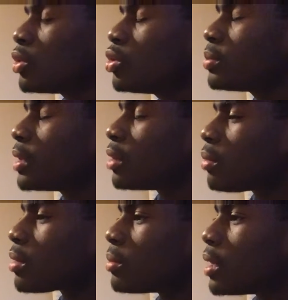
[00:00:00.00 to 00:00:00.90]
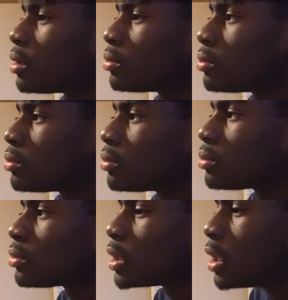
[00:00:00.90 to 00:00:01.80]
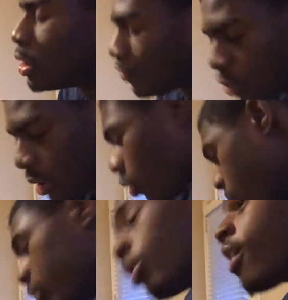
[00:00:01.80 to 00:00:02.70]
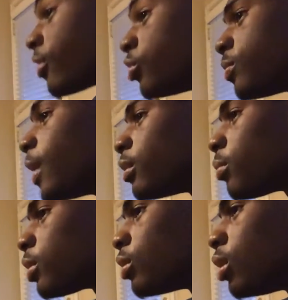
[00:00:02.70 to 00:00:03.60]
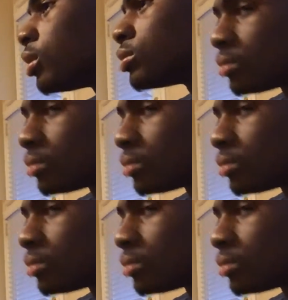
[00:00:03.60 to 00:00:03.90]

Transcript: Lose my number, man. For real, real talk. Lose my number, dog.